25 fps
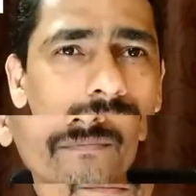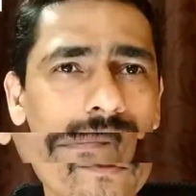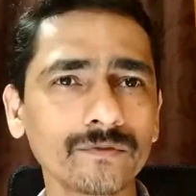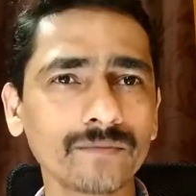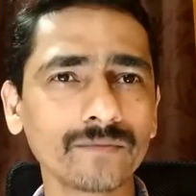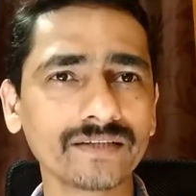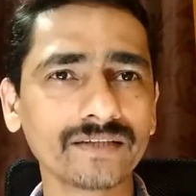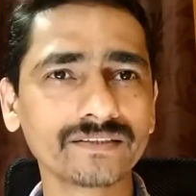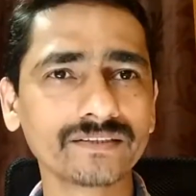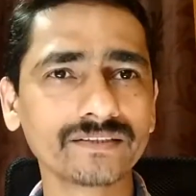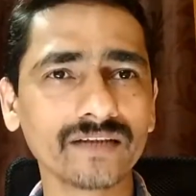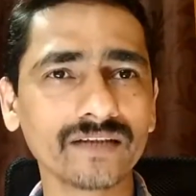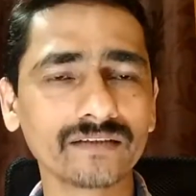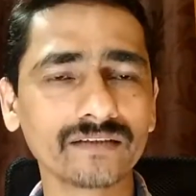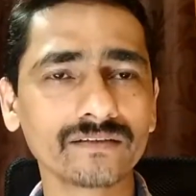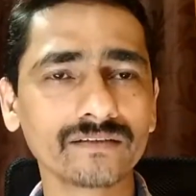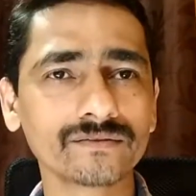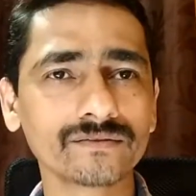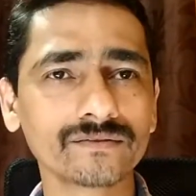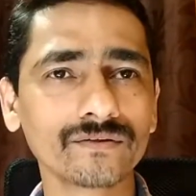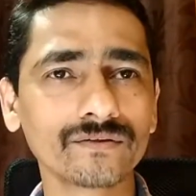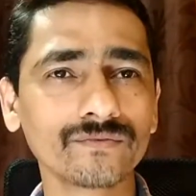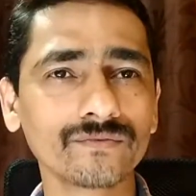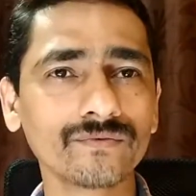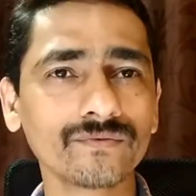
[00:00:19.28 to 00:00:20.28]
My
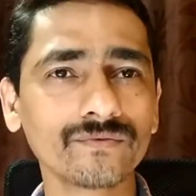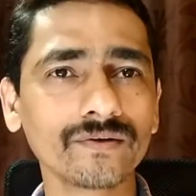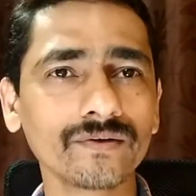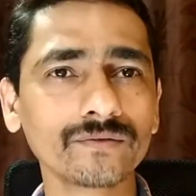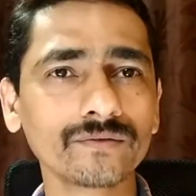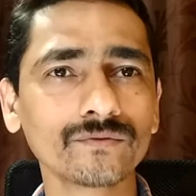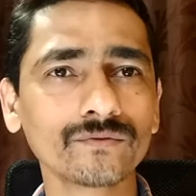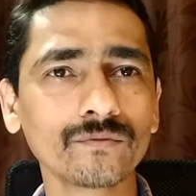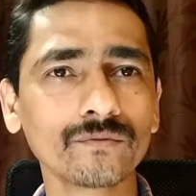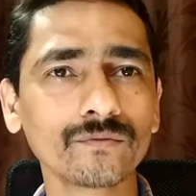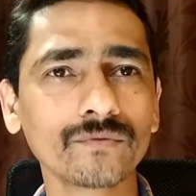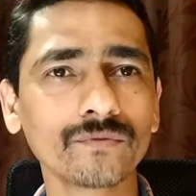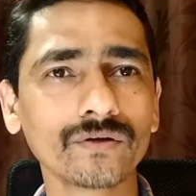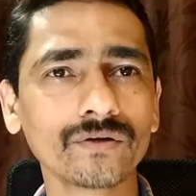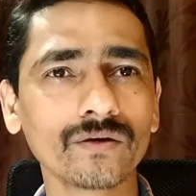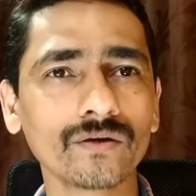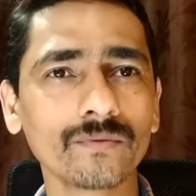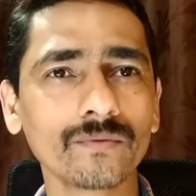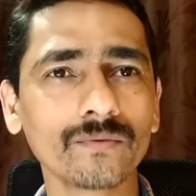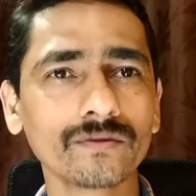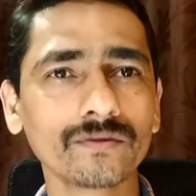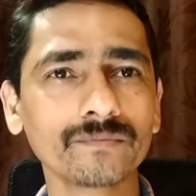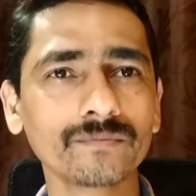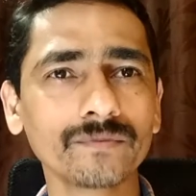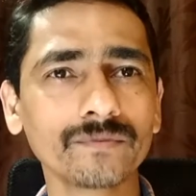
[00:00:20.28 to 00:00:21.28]
channel. So if you want to know more
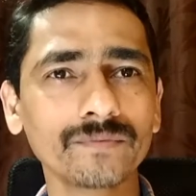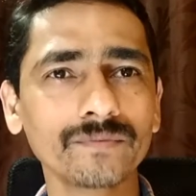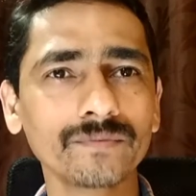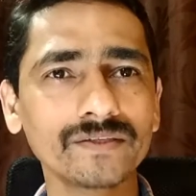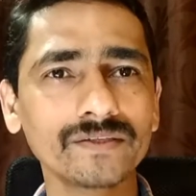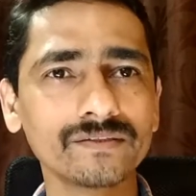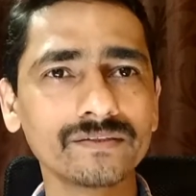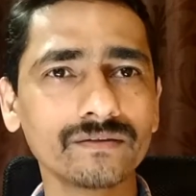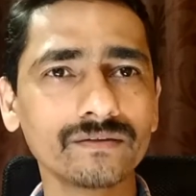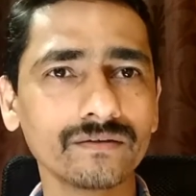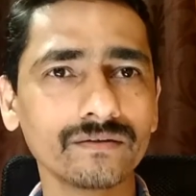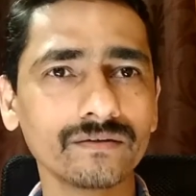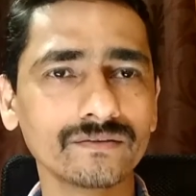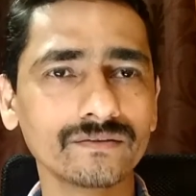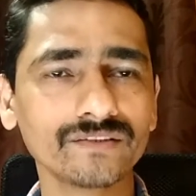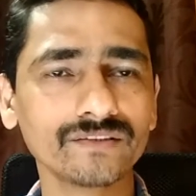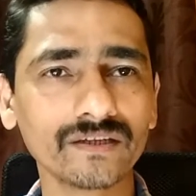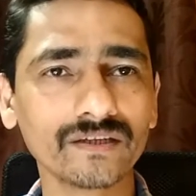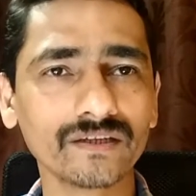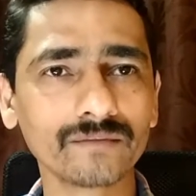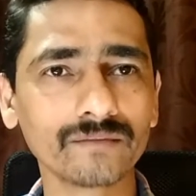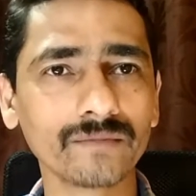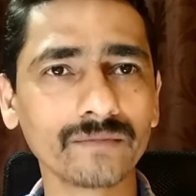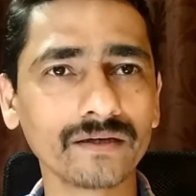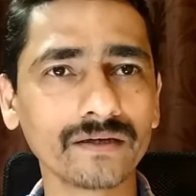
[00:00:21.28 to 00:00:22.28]
about me, please
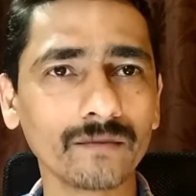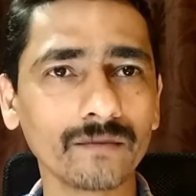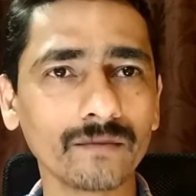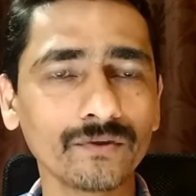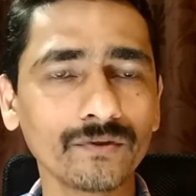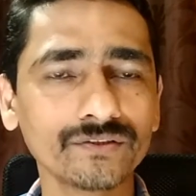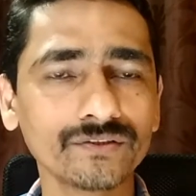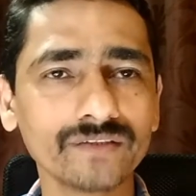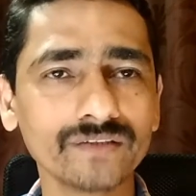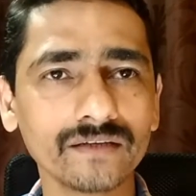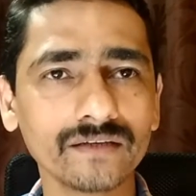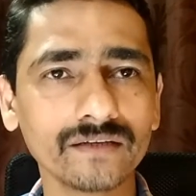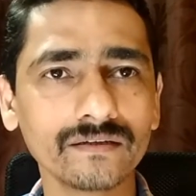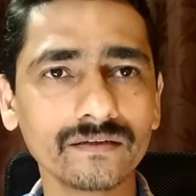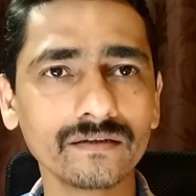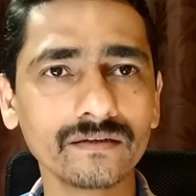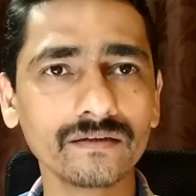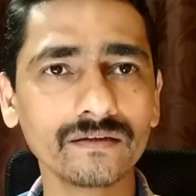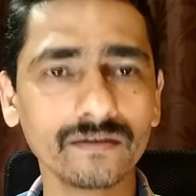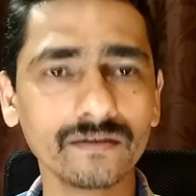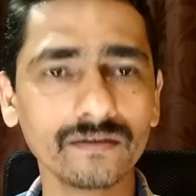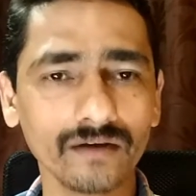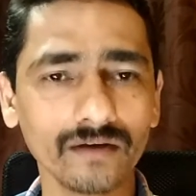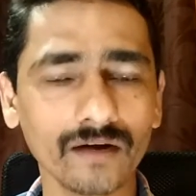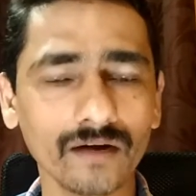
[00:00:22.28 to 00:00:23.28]
check my about channel,
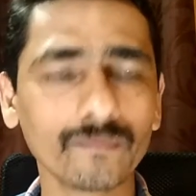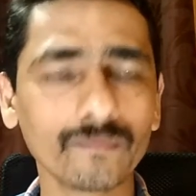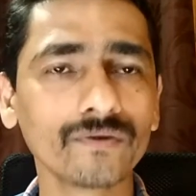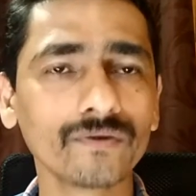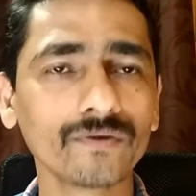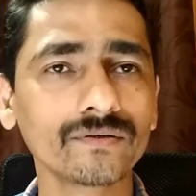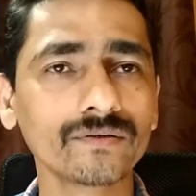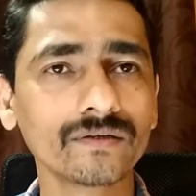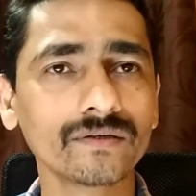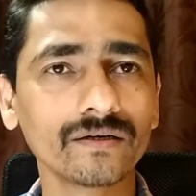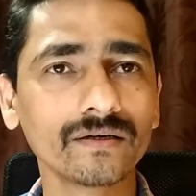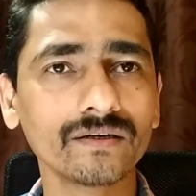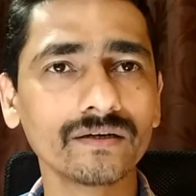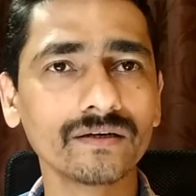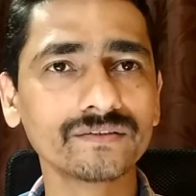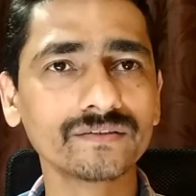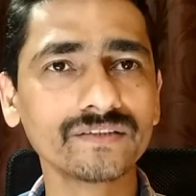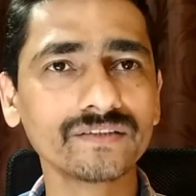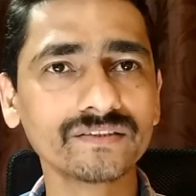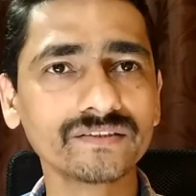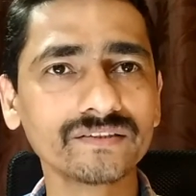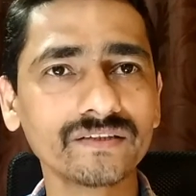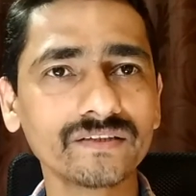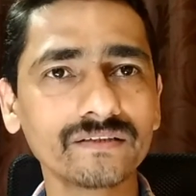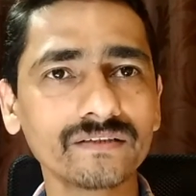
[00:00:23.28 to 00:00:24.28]
about
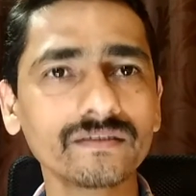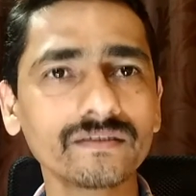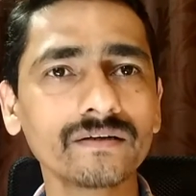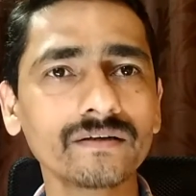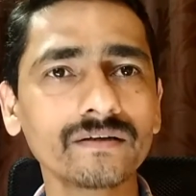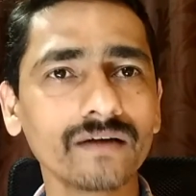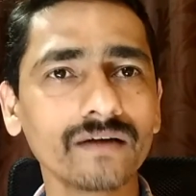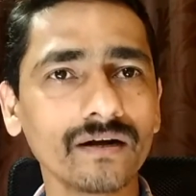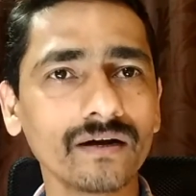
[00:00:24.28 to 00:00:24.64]
section.